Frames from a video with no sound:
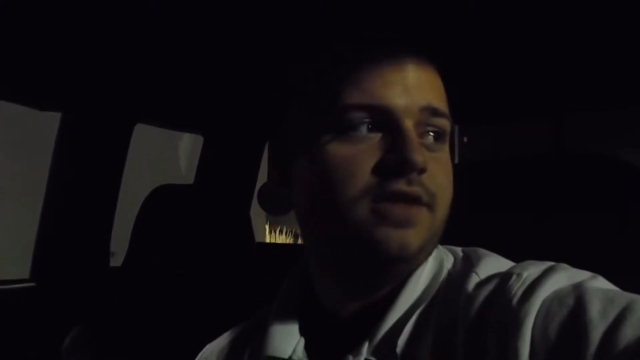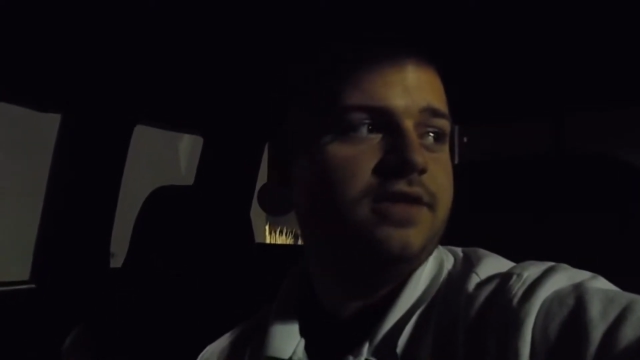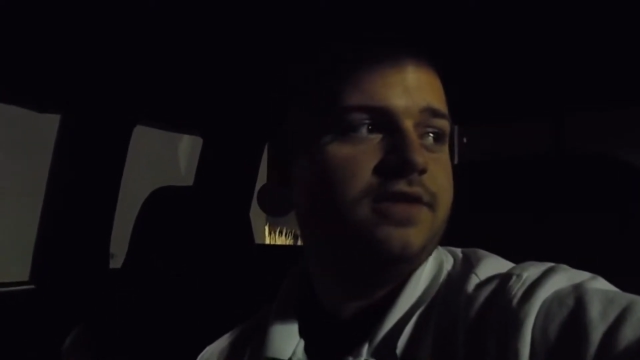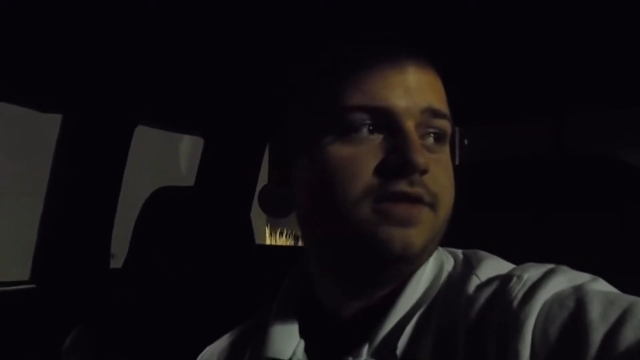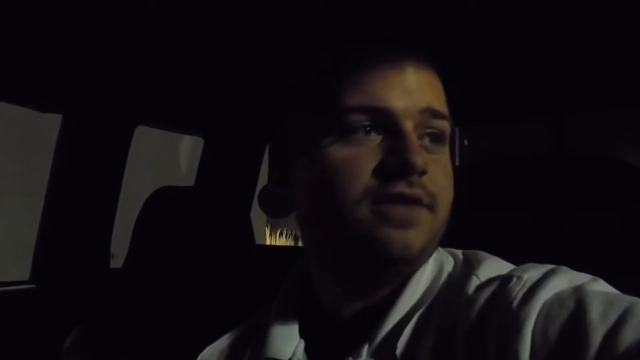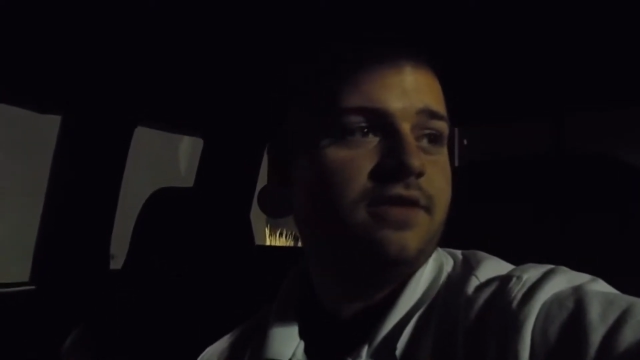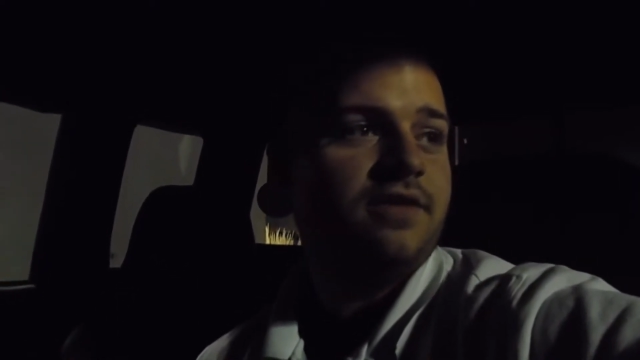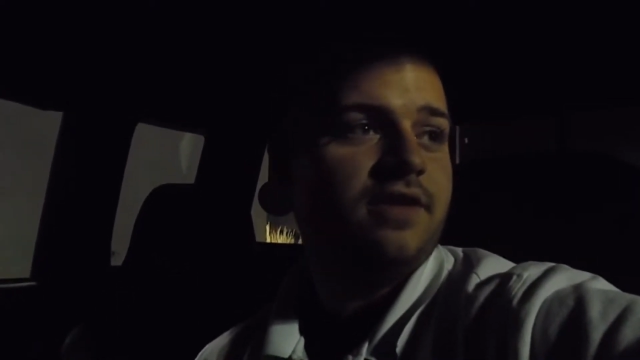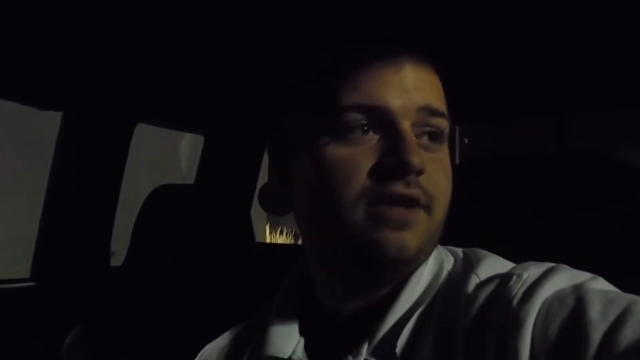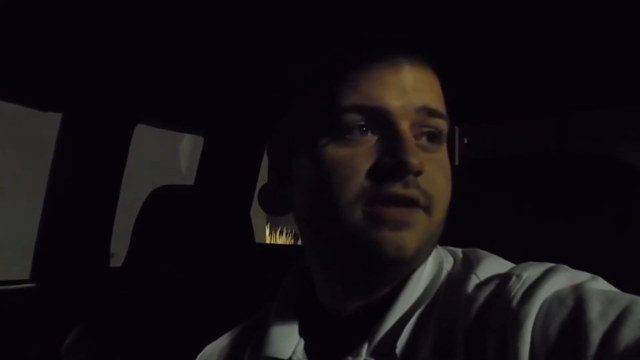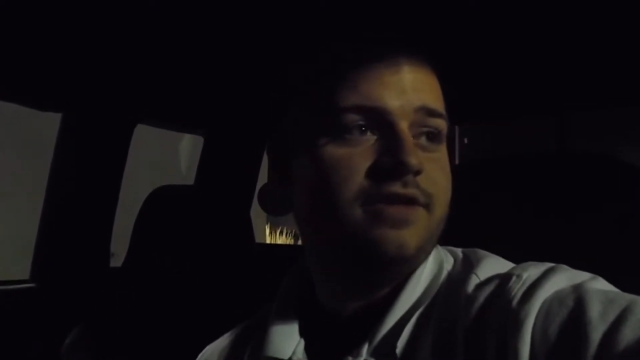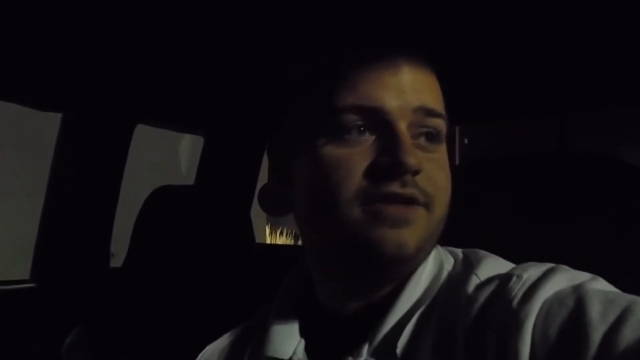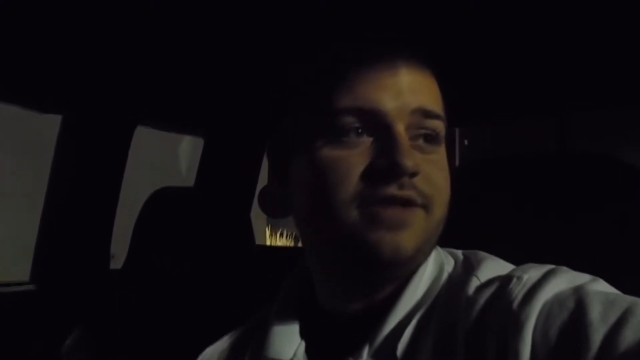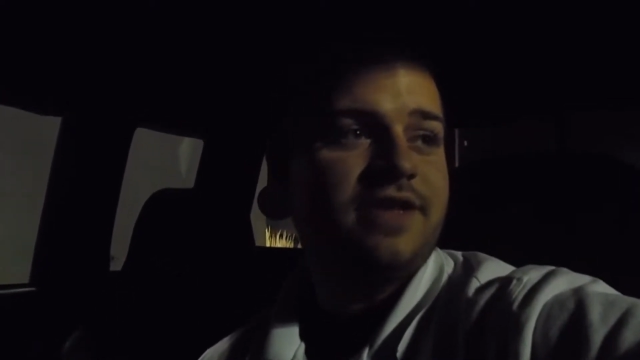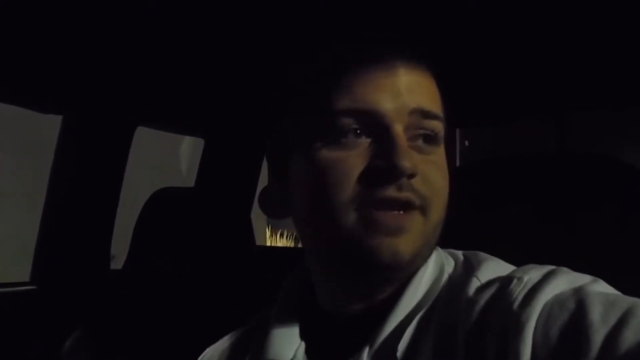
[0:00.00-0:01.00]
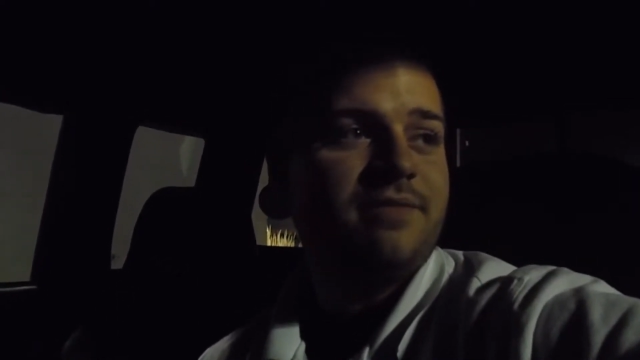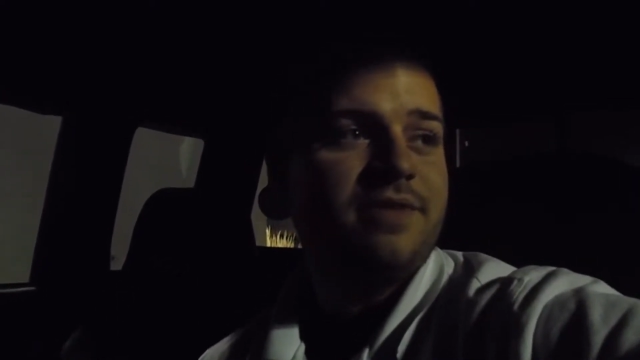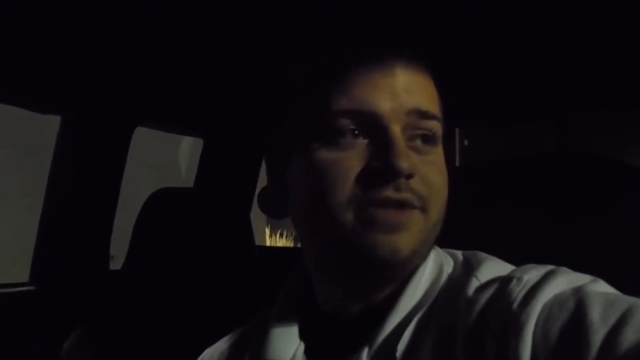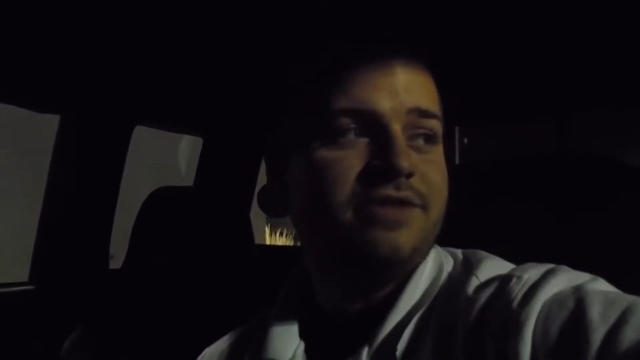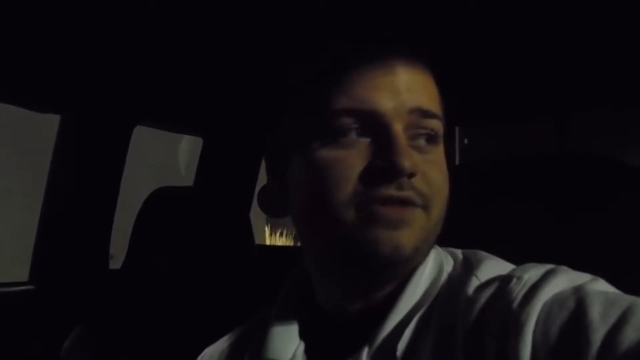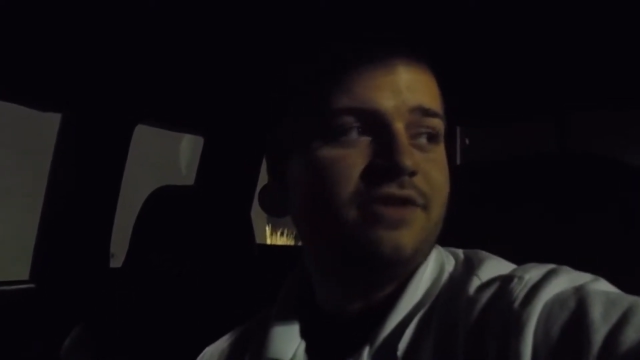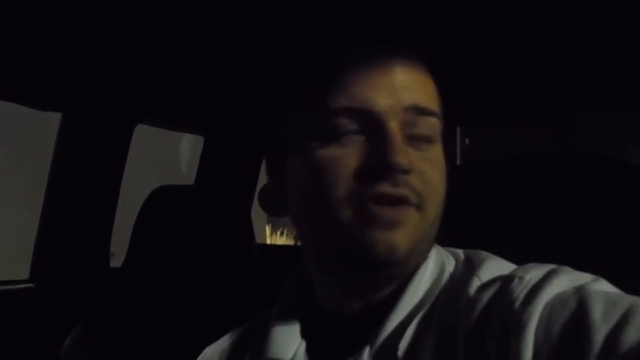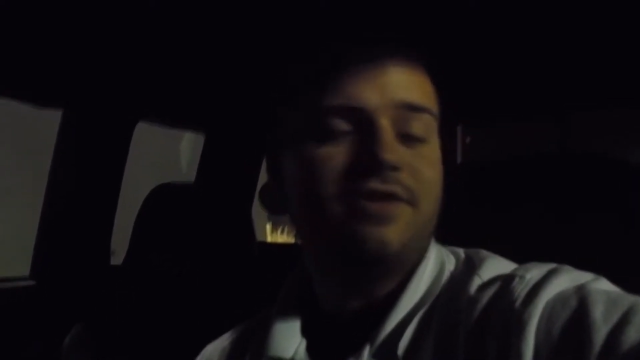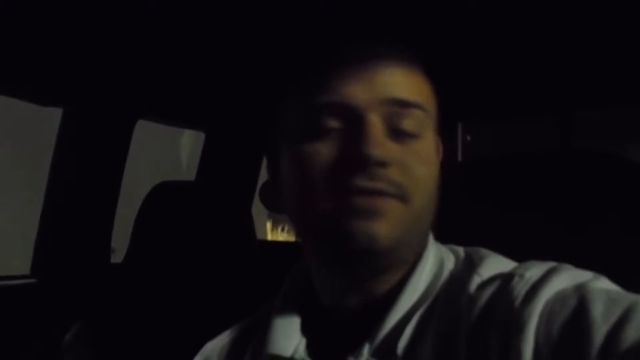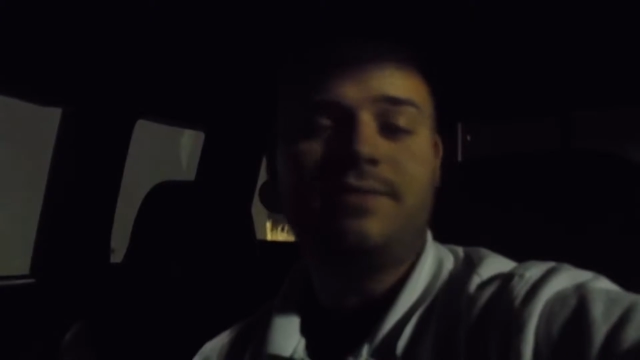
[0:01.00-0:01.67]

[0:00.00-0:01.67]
so I just got to make sure all the